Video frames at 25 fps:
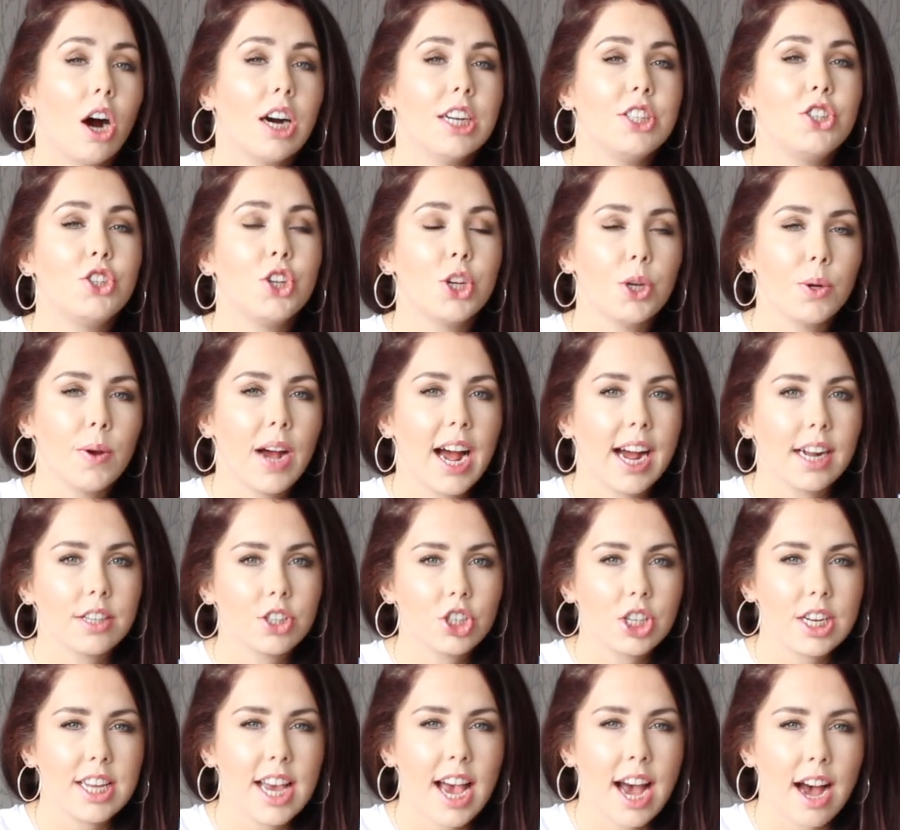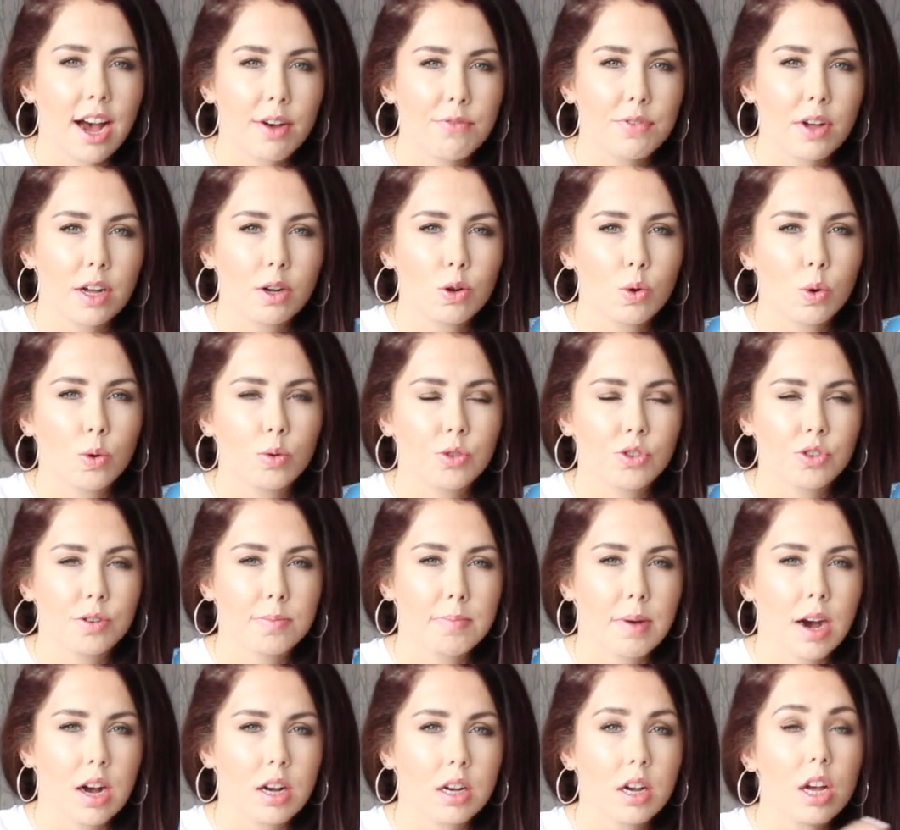I do actually have a
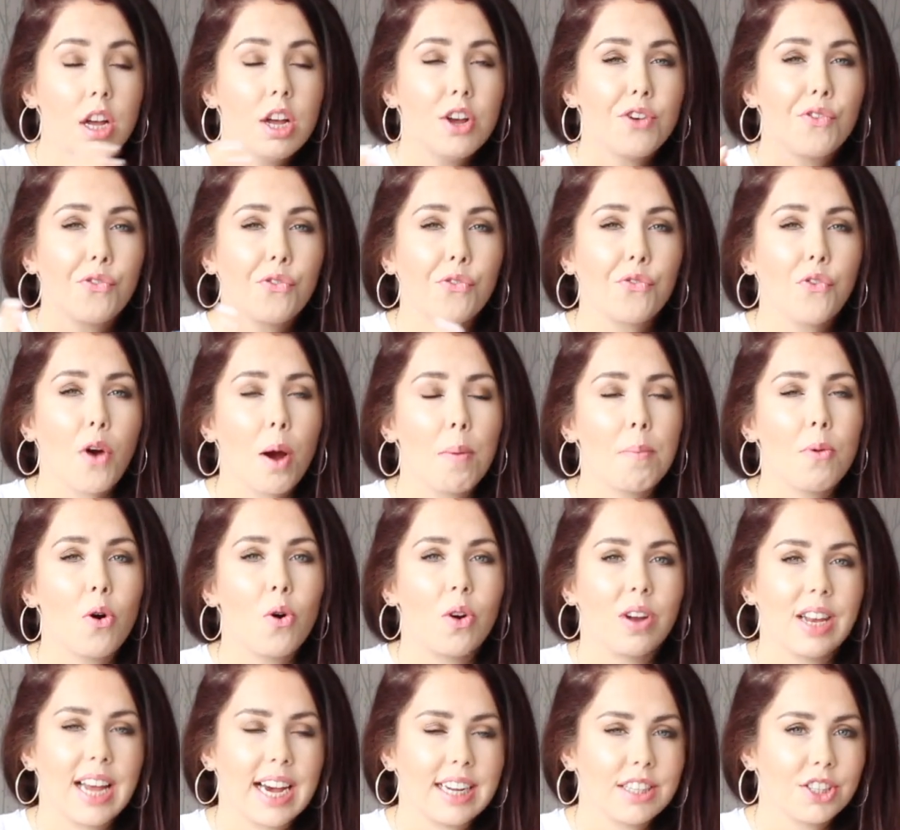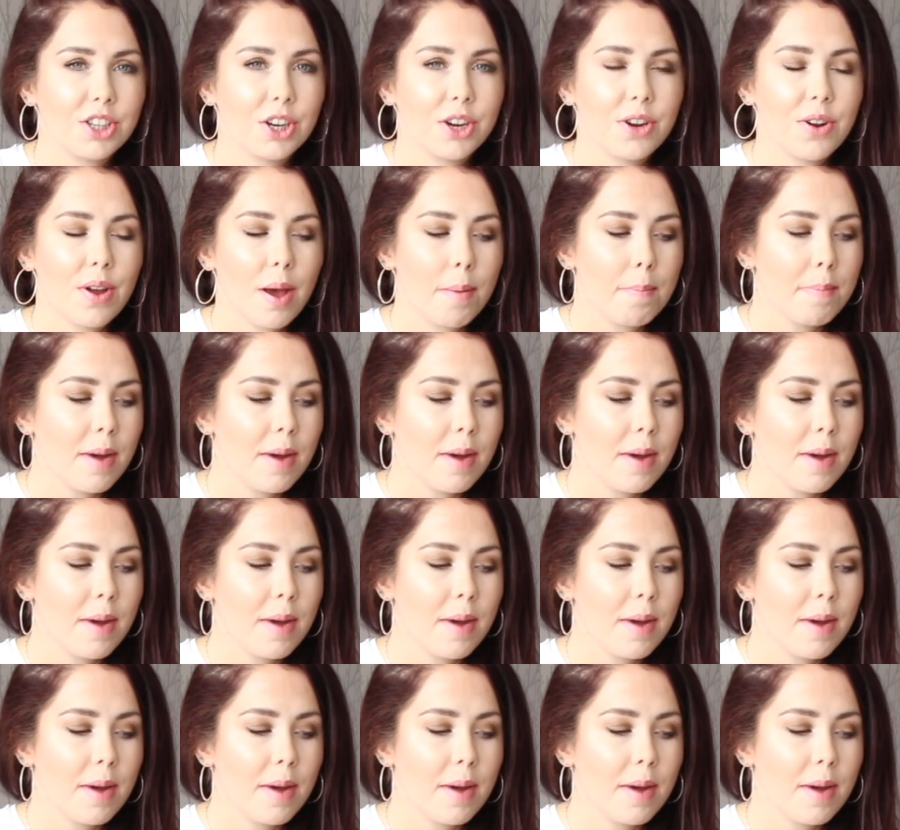cauldron mug from Orlando,